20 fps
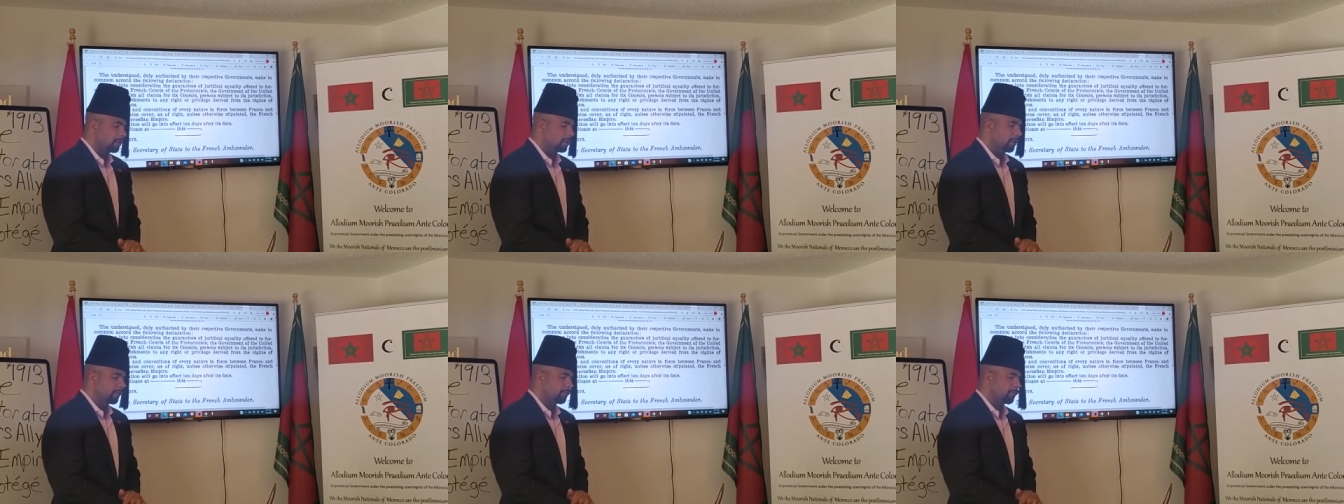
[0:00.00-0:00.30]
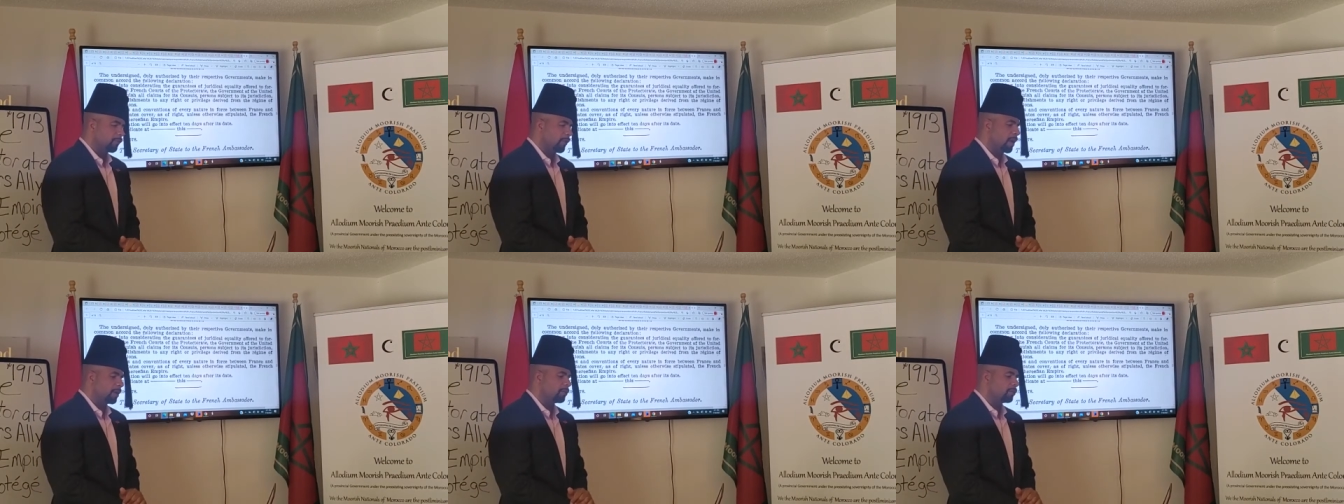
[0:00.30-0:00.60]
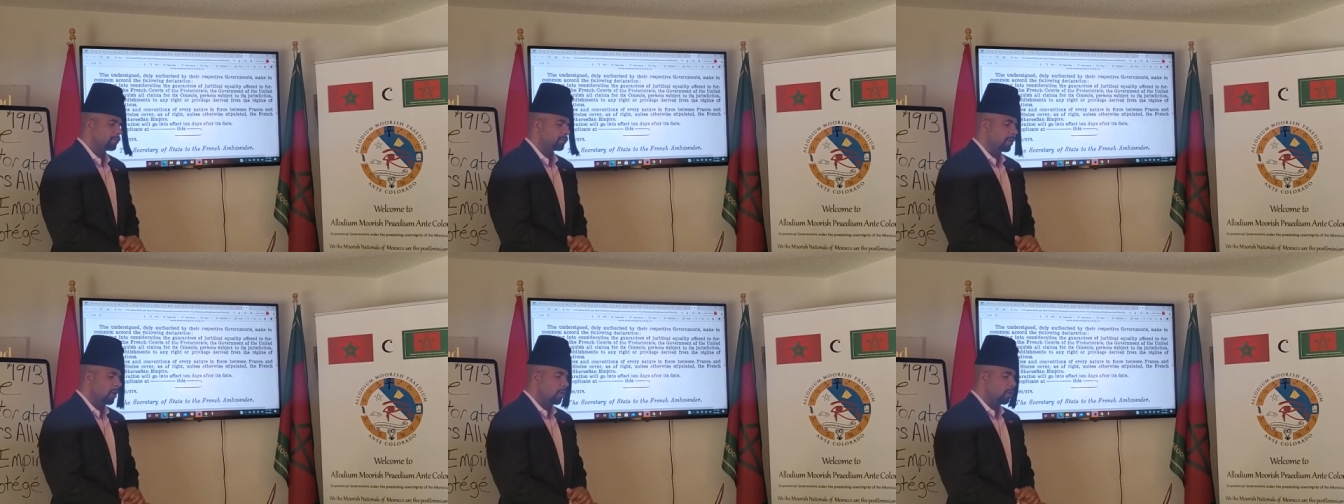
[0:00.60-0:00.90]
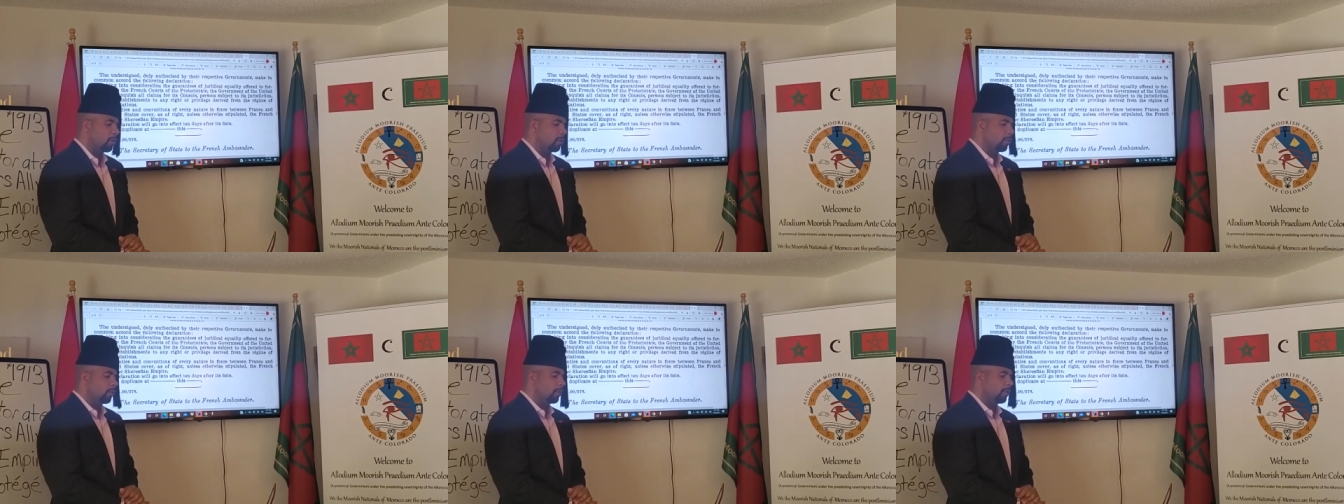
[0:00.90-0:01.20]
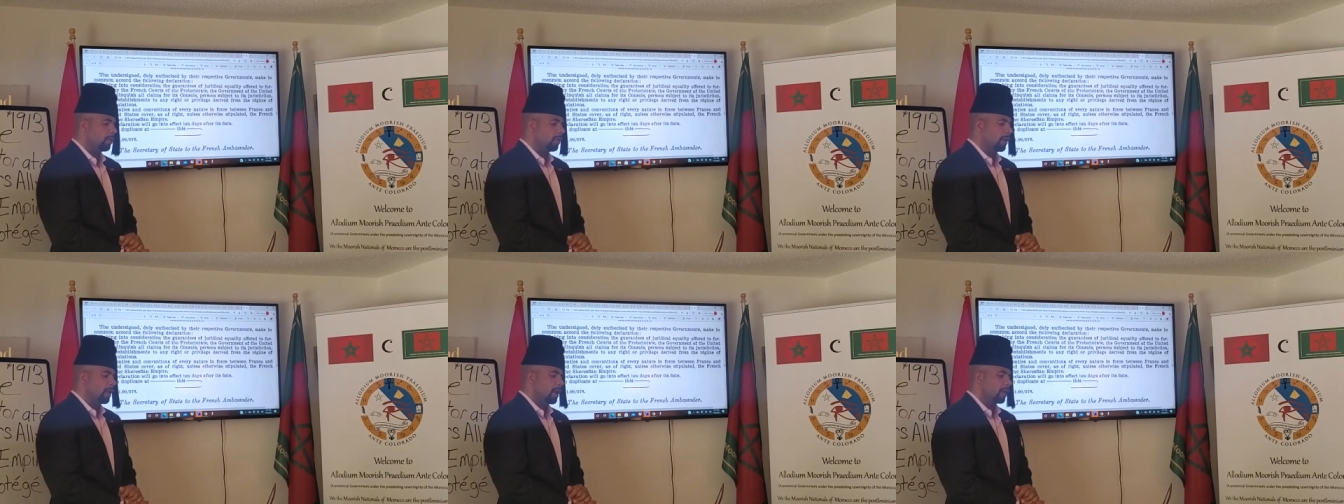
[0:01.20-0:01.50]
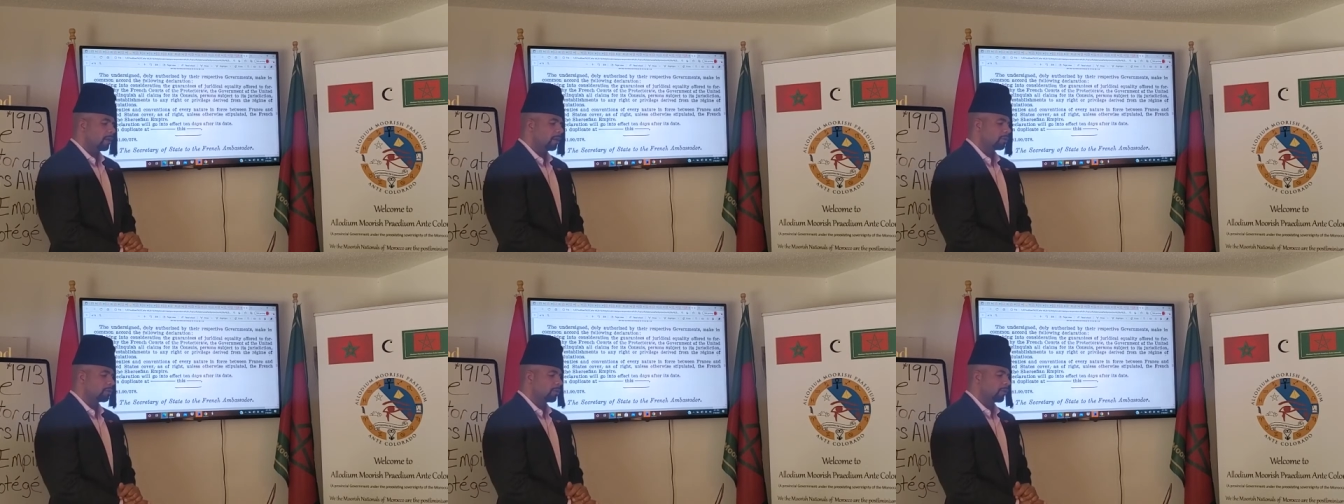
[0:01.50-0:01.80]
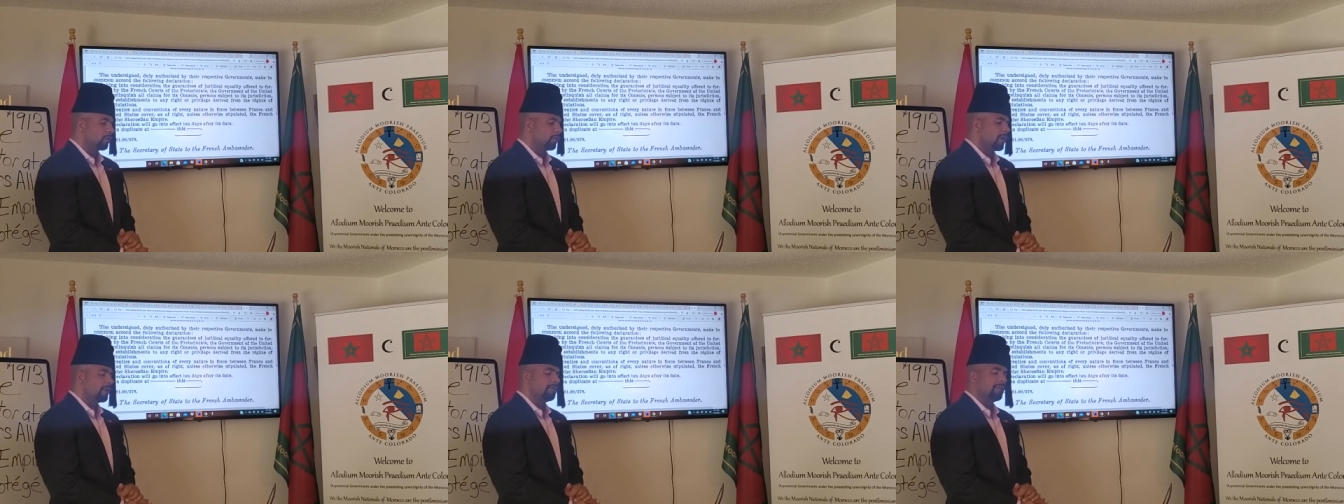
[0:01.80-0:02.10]
the French zone and the
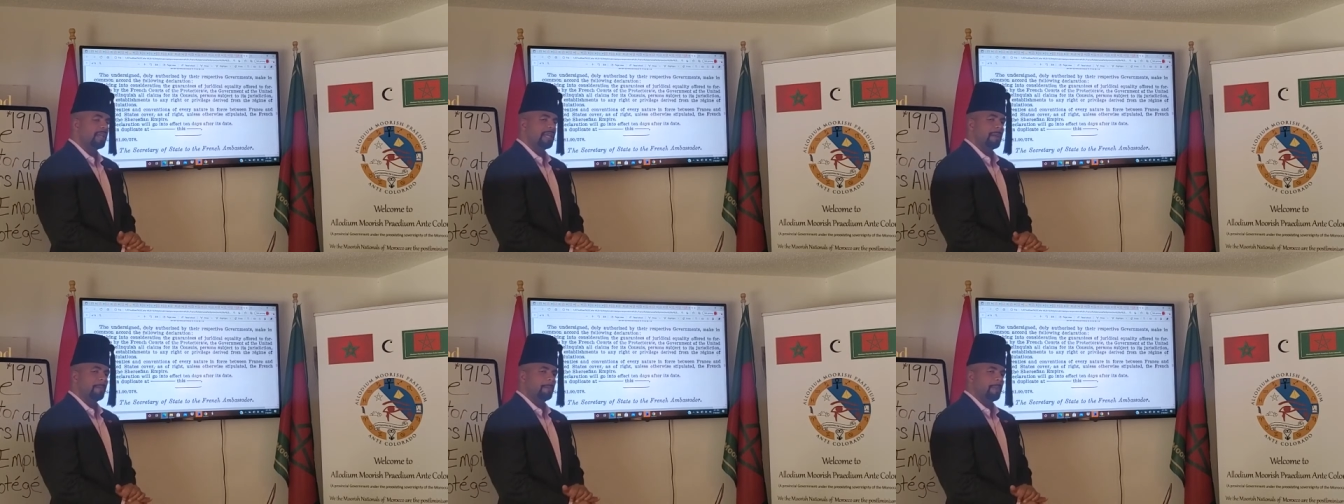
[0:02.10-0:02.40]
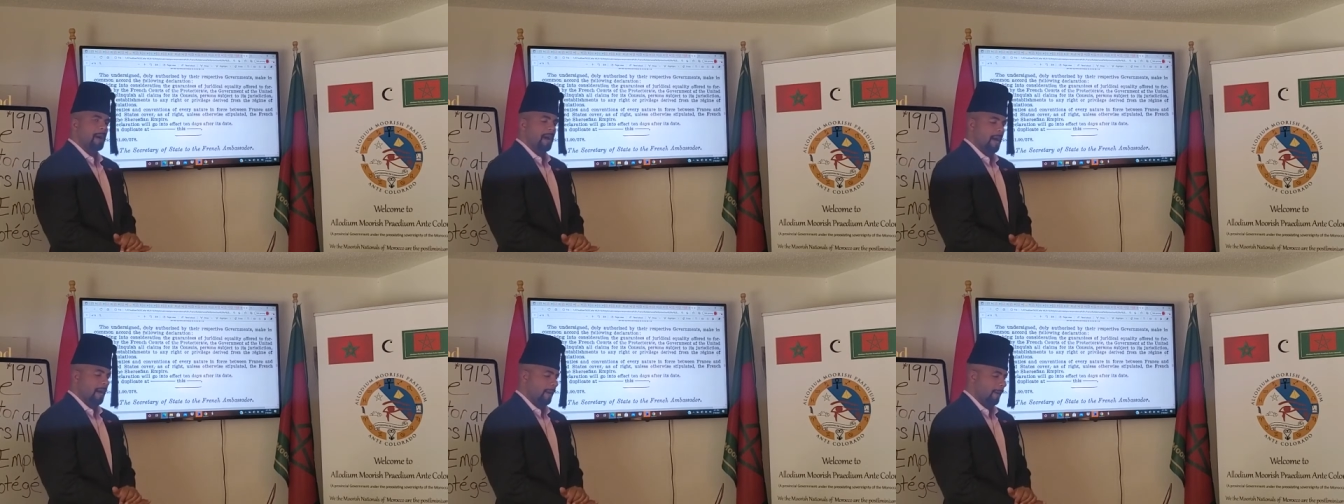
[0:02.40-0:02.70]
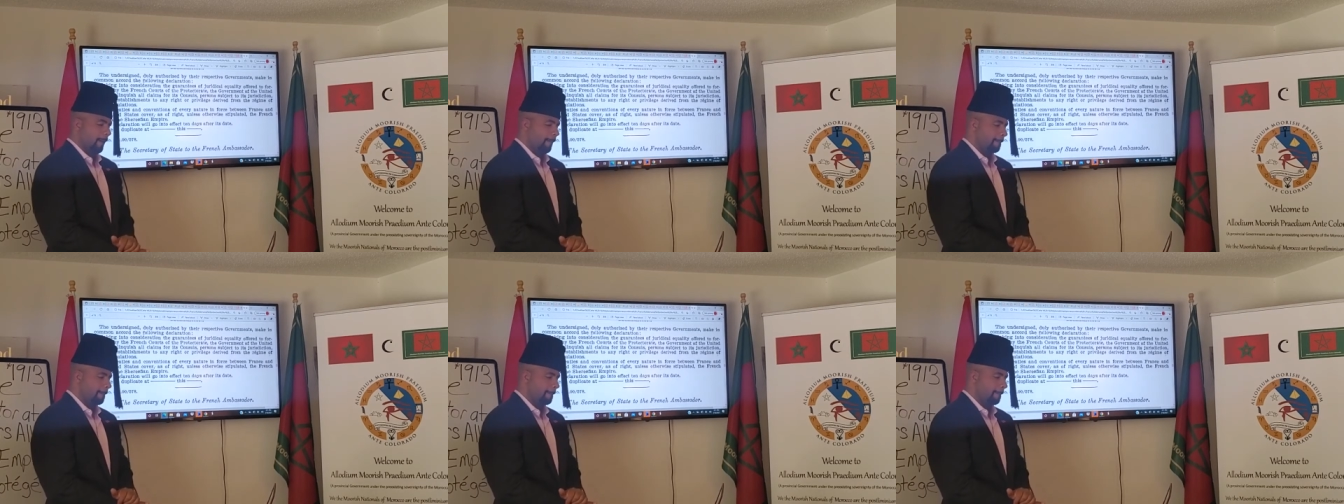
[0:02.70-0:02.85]
Sharifan Empire.